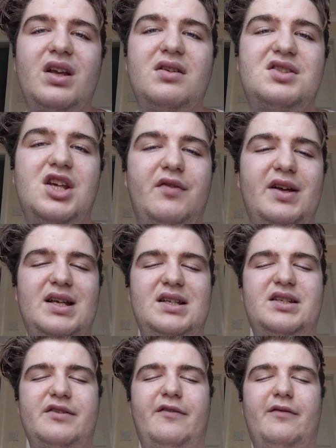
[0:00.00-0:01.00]
So
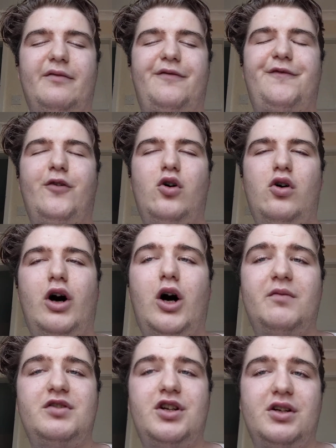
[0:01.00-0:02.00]
there's four
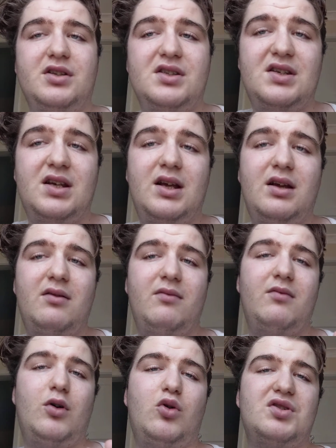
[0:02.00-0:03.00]
options,
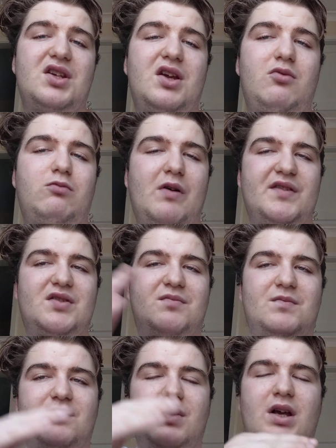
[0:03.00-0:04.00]
also with
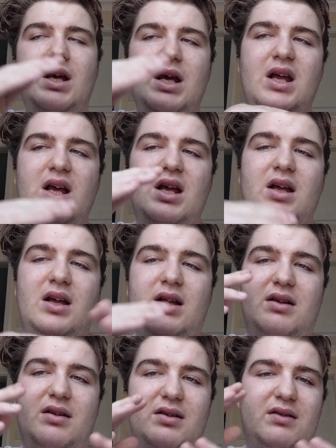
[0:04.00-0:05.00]
some,
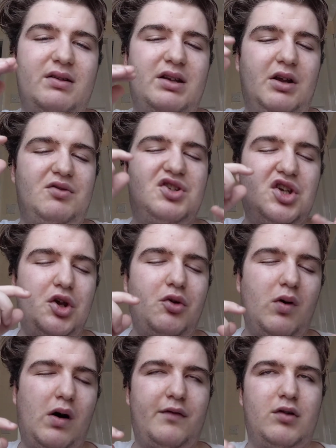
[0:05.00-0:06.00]

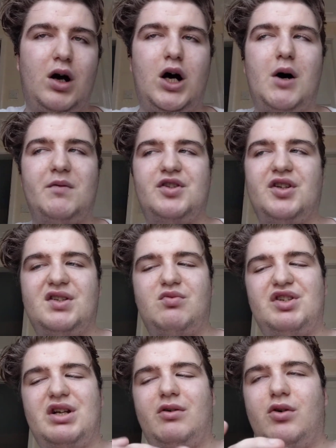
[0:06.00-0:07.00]
two other options
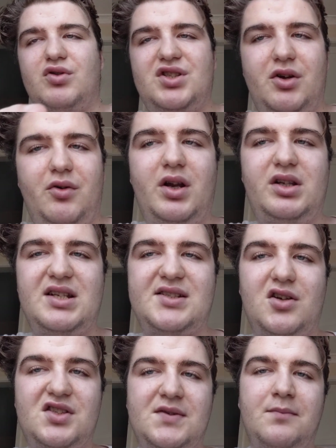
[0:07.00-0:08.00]
which I'll also
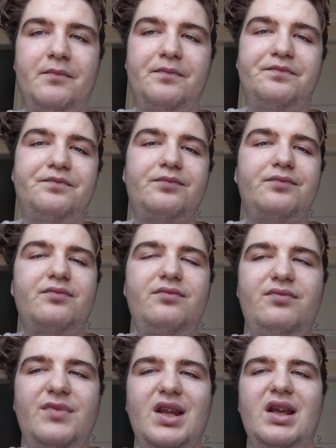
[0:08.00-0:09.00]
discuss.
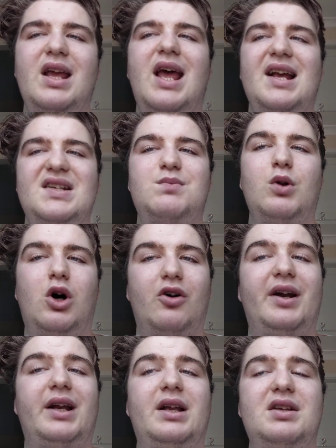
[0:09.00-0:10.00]

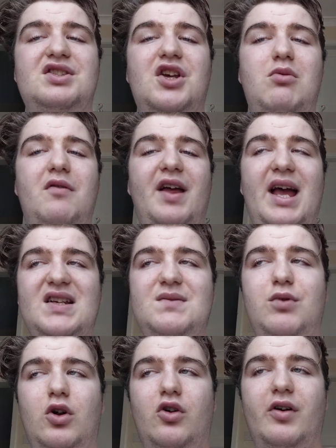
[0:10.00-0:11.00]
Exploring. So with
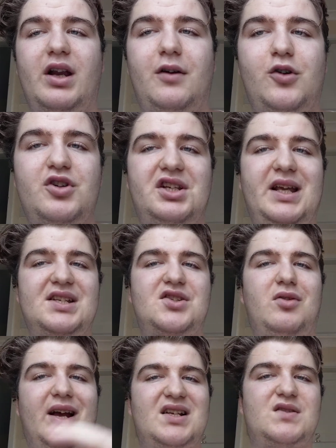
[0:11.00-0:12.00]
exploring, of course, you get to
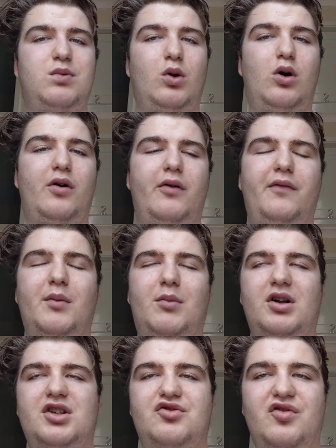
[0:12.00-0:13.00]
explore the
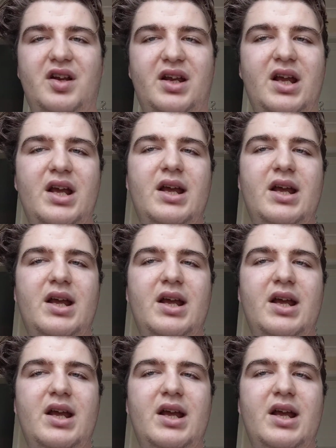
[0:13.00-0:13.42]
monastery.